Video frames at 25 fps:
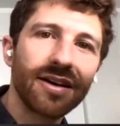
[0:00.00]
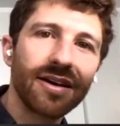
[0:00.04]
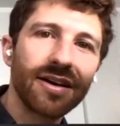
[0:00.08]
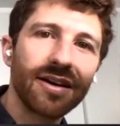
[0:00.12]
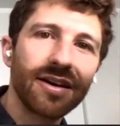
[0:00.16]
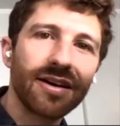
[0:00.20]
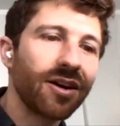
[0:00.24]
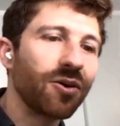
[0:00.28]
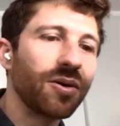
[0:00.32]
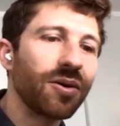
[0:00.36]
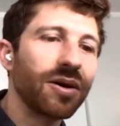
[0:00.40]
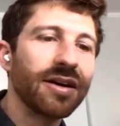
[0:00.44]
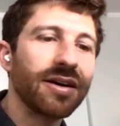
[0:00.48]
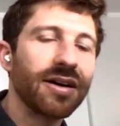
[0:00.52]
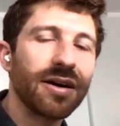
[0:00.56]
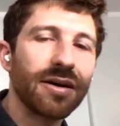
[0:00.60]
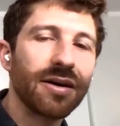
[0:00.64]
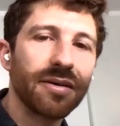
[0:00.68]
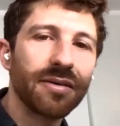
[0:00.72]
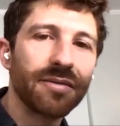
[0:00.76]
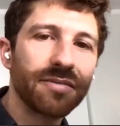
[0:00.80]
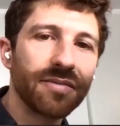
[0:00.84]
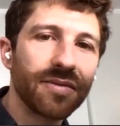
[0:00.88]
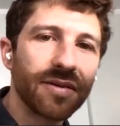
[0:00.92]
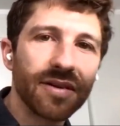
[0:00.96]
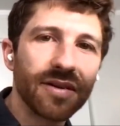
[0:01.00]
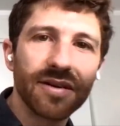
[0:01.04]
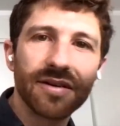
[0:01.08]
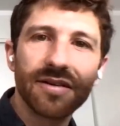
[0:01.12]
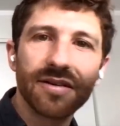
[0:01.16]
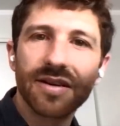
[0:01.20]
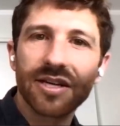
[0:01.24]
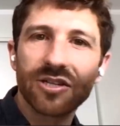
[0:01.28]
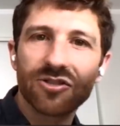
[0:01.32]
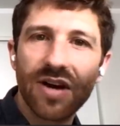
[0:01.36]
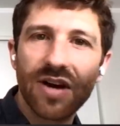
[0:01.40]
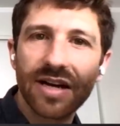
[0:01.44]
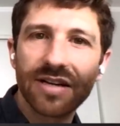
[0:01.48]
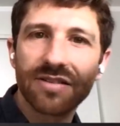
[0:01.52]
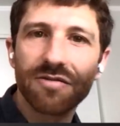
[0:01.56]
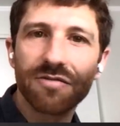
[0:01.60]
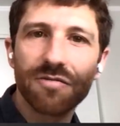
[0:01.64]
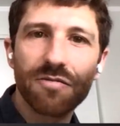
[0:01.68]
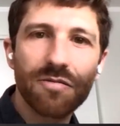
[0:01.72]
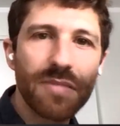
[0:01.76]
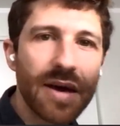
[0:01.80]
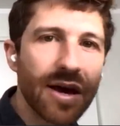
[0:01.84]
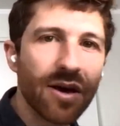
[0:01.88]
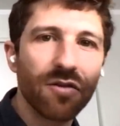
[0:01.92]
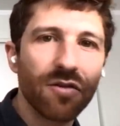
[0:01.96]
you know, a, a attractive
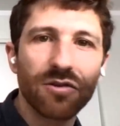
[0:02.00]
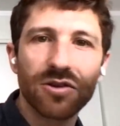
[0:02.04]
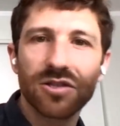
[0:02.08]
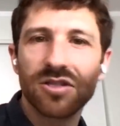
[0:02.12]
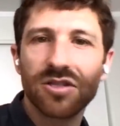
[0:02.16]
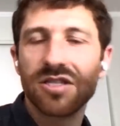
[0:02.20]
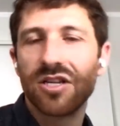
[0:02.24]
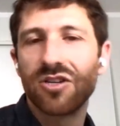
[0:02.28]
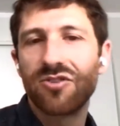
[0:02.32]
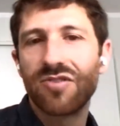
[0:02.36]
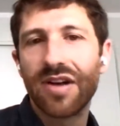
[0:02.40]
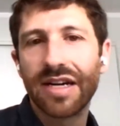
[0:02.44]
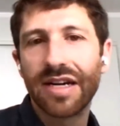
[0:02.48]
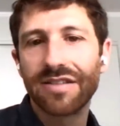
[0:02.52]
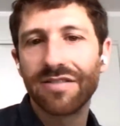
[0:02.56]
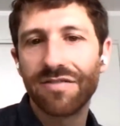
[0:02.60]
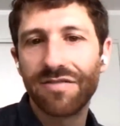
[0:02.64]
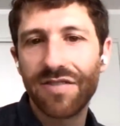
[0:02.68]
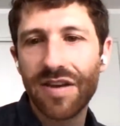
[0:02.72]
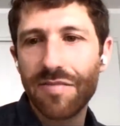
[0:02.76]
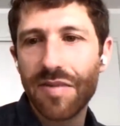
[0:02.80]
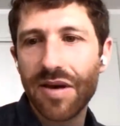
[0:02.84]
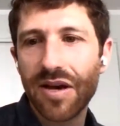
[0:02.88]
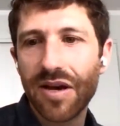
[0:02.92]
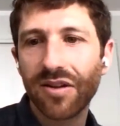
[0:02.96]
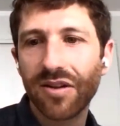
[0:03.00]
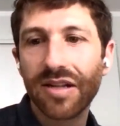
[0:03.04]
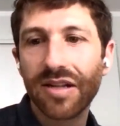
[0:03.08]
male versus an attractive female?